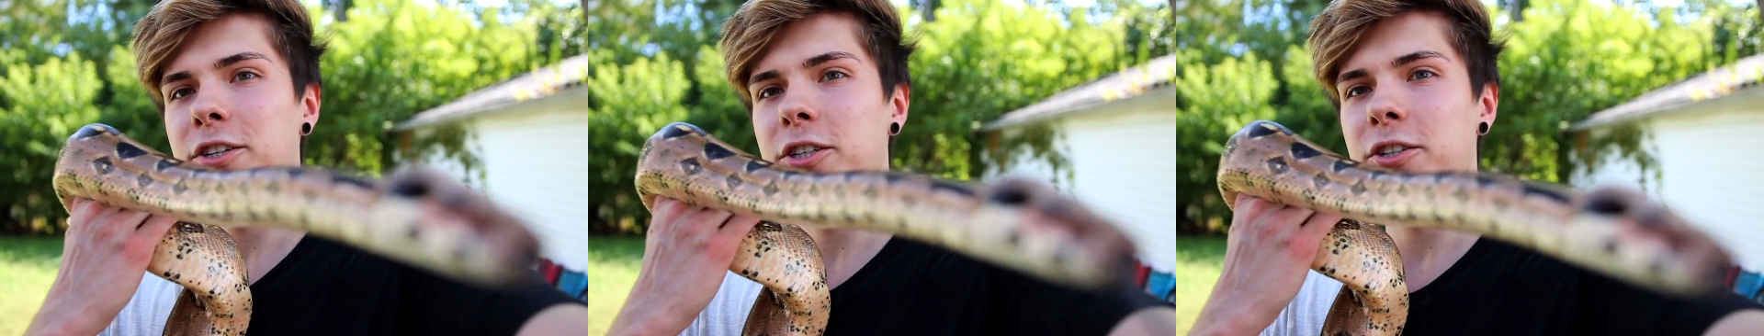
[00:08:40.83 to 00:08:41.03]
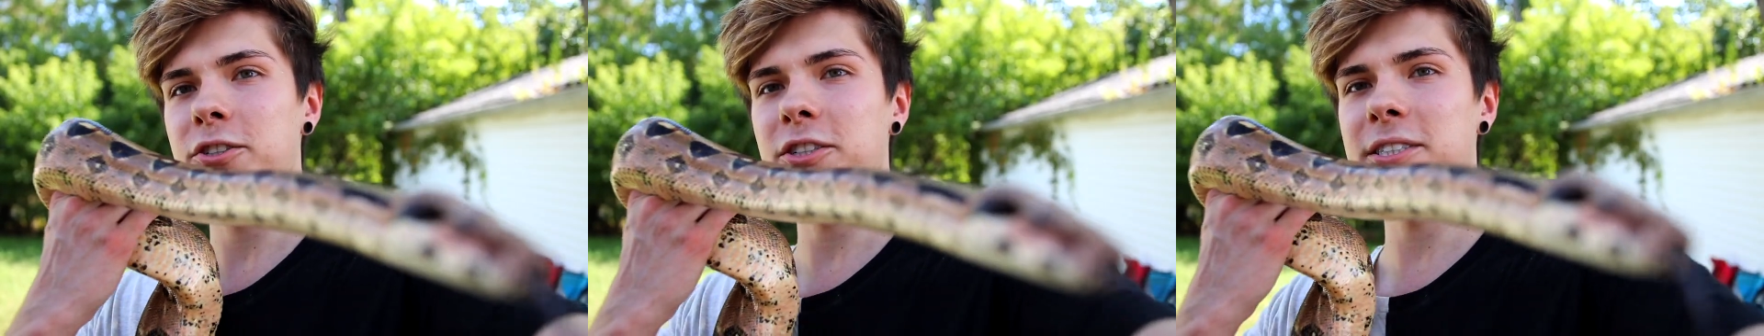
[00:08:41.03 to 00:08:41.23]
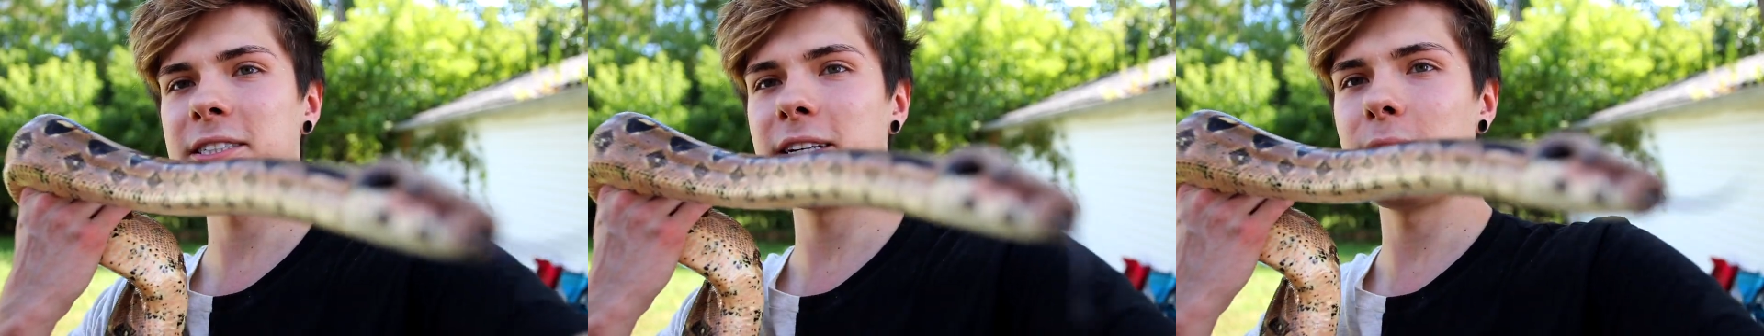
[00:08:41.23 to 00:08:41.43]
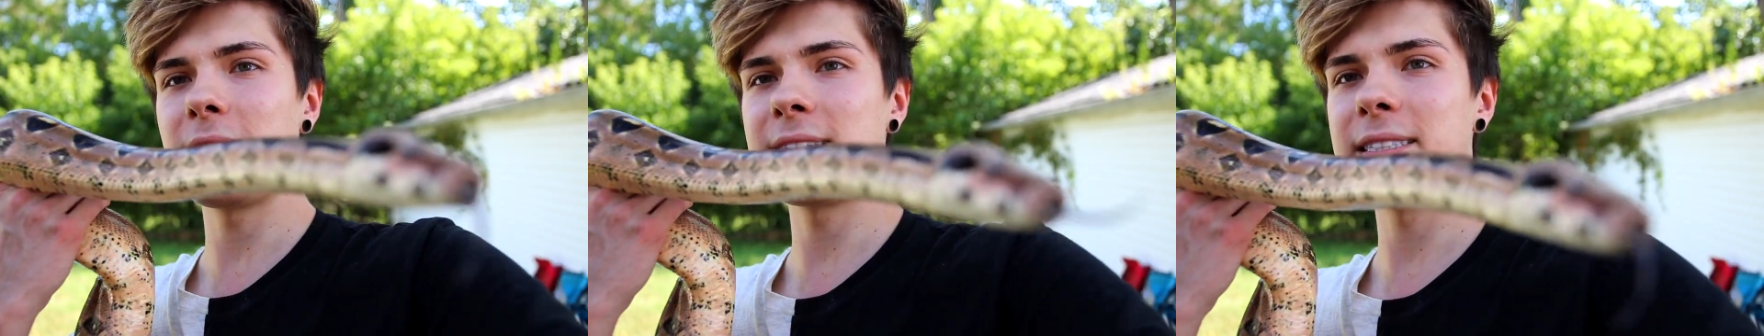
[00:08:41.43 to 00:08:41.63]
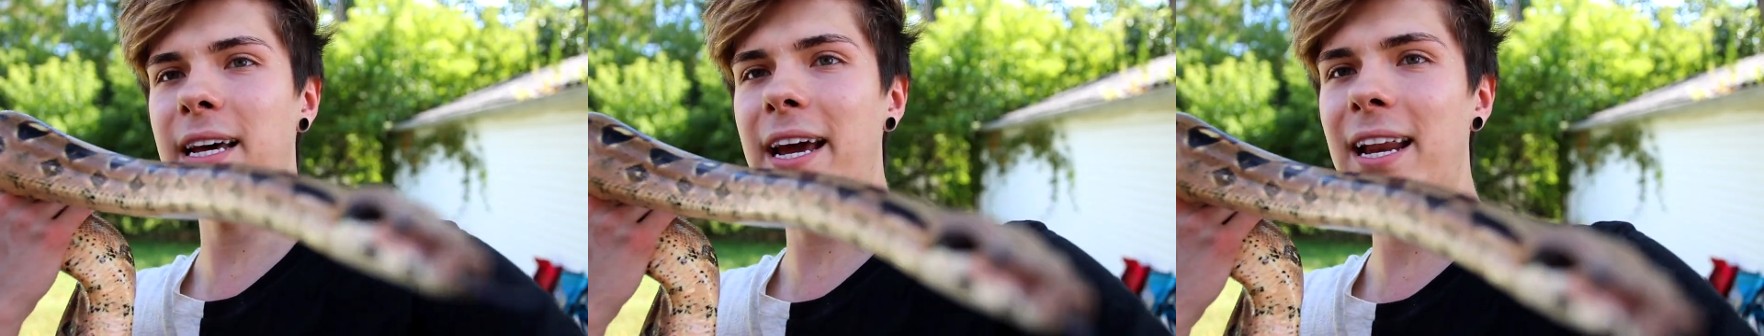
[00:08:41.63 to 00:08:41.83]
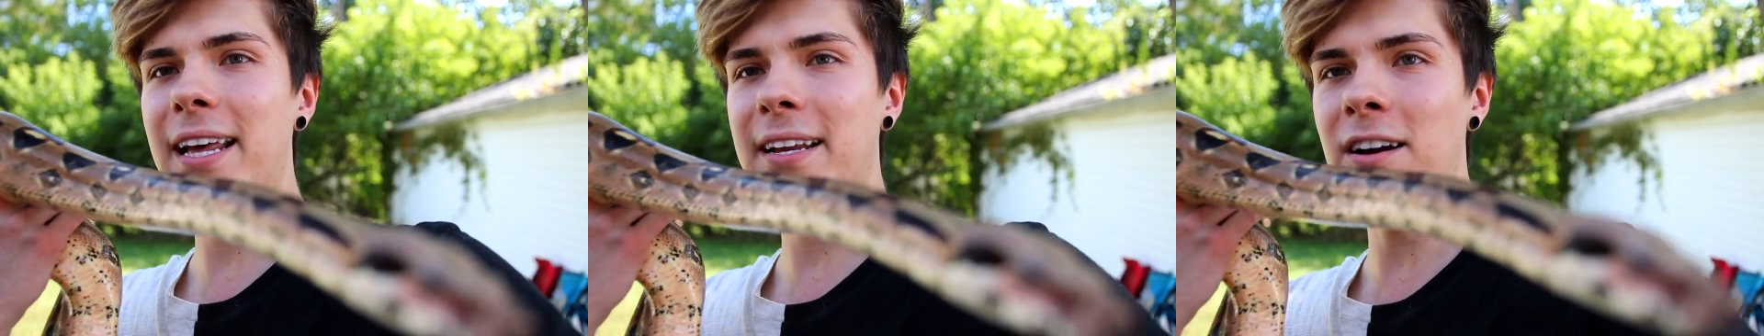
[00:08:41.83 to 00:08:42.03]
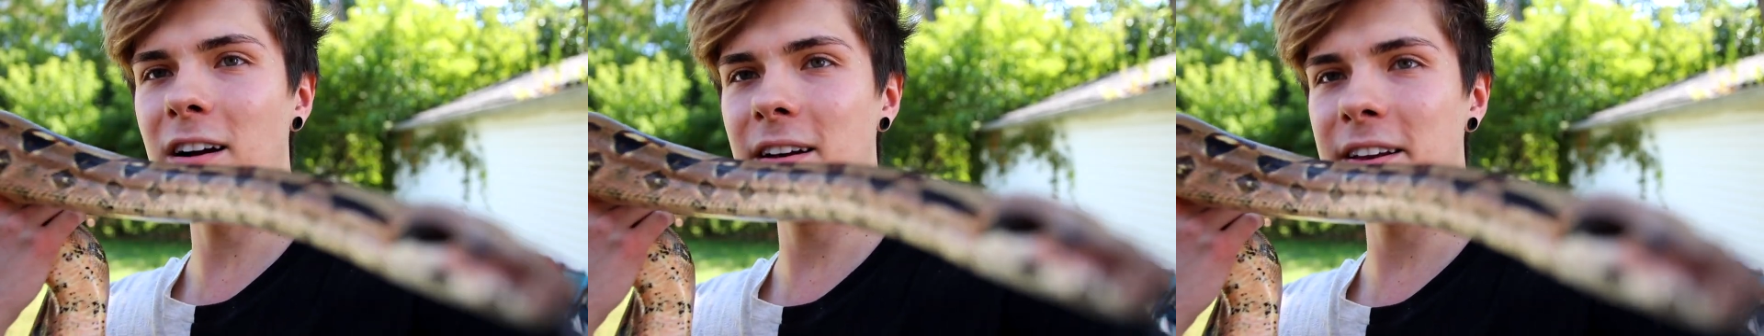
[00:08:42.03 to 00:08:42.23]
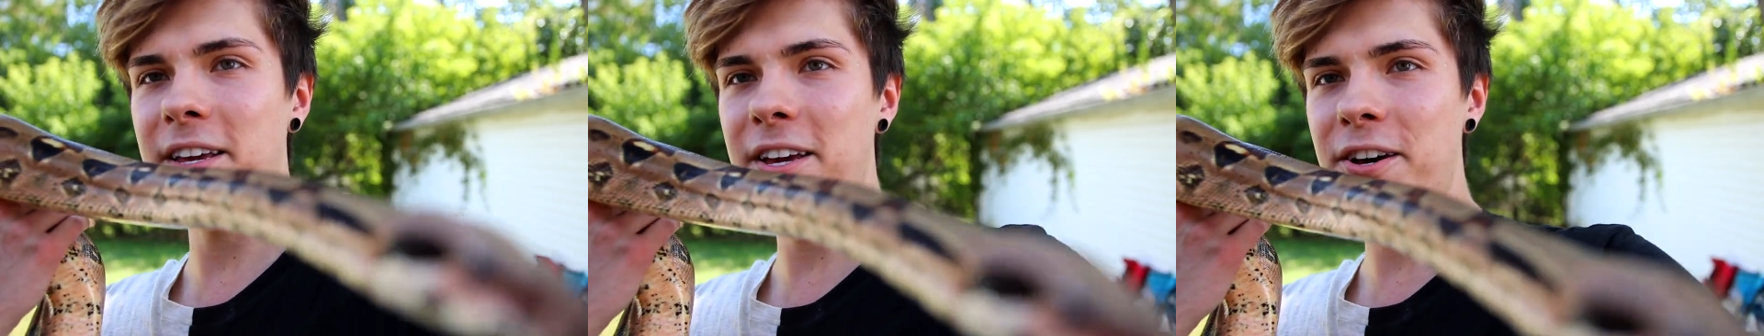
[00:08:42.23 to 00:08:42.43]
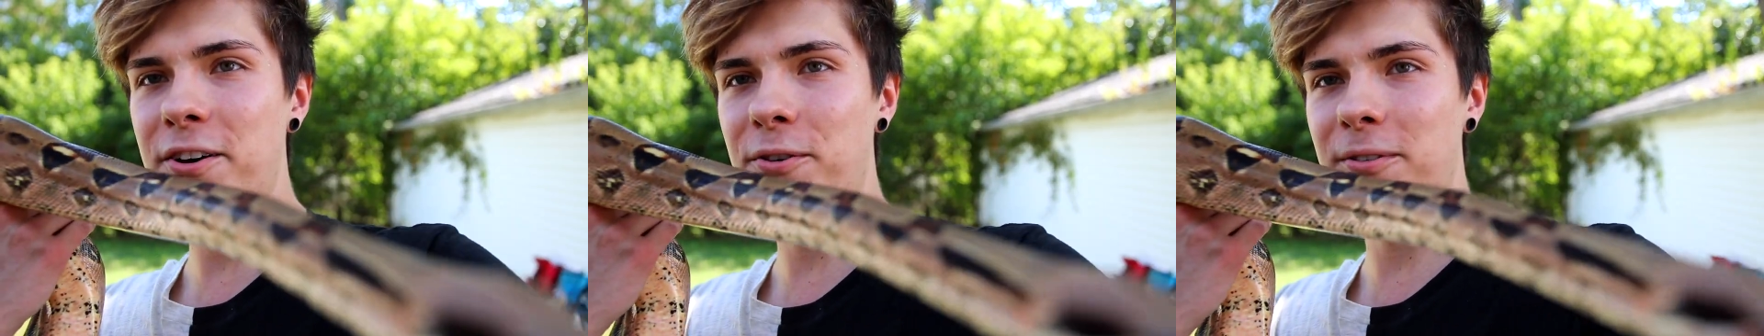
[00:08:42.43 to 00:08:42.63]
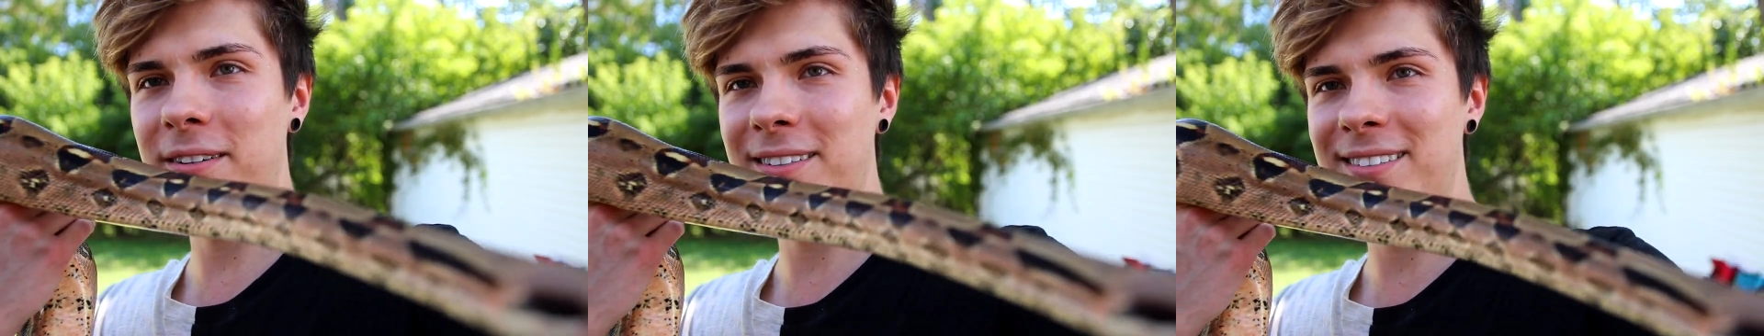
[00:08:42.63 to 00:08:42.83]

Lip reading: You're just so excited, aren't you?